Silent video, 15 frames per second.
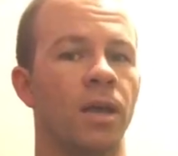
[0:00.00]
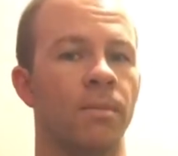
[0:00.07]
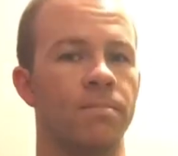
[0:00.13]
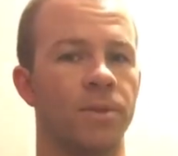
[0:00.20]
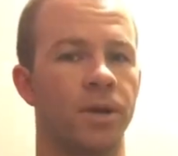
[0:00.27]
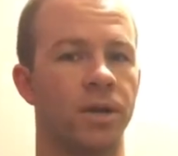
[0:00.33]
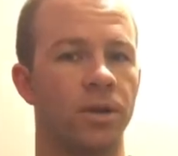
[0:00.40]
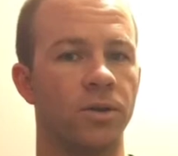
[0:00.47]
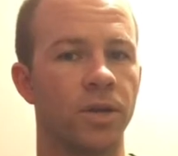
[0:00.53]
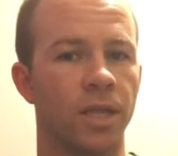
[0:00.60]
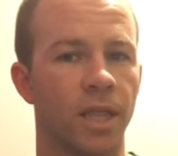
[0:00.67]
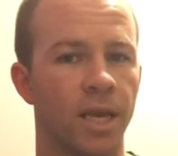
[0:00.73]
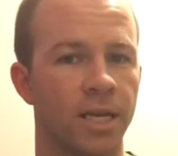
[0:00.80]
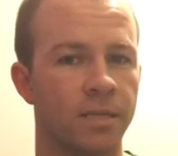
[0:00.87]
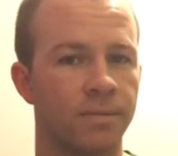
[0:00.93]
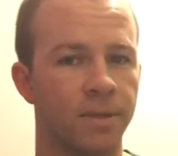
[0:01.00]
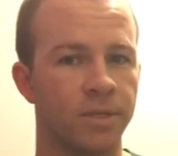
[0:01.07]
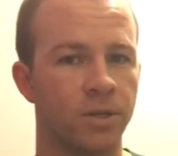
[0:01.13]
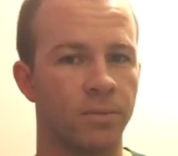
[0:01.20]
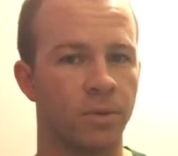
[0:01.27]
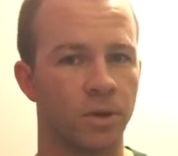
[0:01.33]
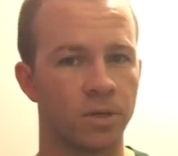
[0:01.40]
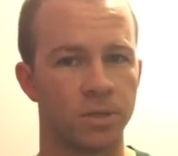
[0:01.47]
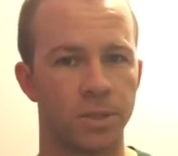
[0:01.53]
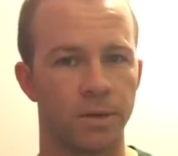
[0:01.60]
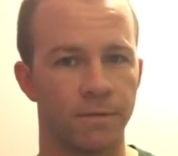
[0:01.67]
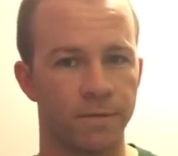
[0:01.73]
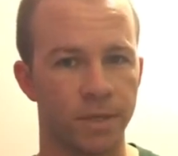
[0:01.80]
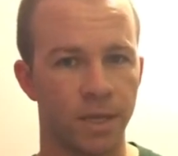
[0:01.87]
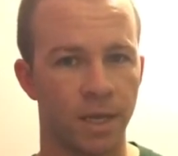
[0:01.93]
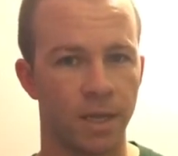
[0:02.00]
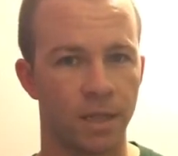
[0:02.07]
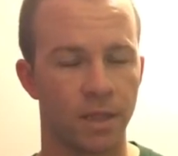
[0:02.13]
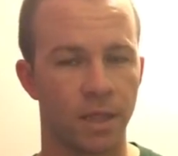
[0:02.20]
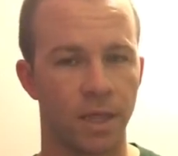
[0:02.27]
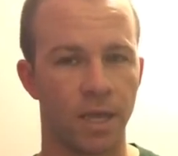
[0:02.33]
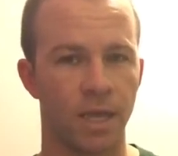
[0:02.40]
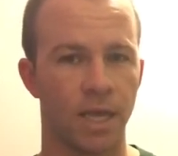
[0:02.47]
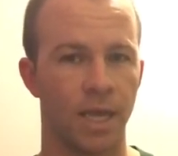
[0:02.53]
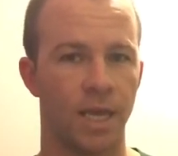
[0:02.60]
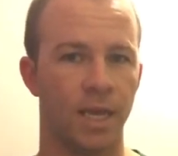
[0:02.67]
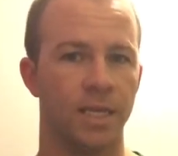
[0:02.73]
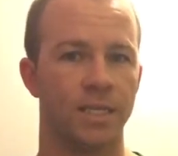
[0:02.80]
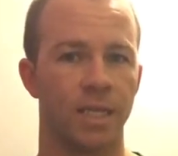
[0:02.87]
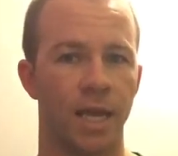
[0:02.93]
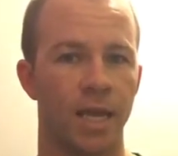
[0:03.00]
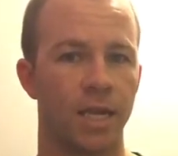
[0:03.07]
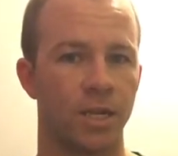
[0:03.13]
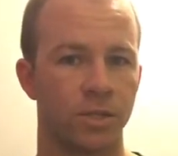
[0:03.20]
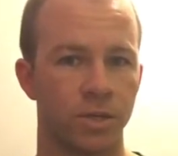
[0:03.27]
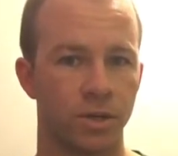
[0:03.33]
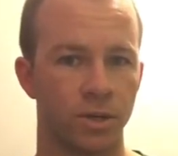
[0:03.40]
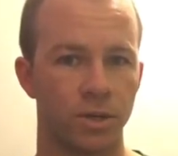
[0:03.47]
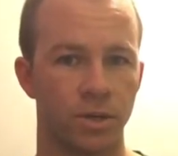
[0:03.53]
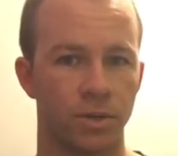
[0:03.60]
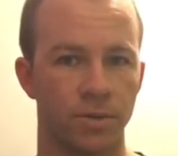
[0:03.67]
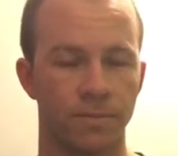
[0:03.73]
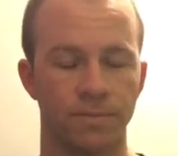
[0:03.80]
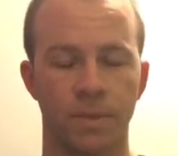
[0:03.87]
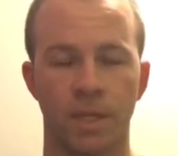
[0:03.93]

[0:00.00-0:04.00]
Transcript: but it only lasts me till March 15th, is that eternal?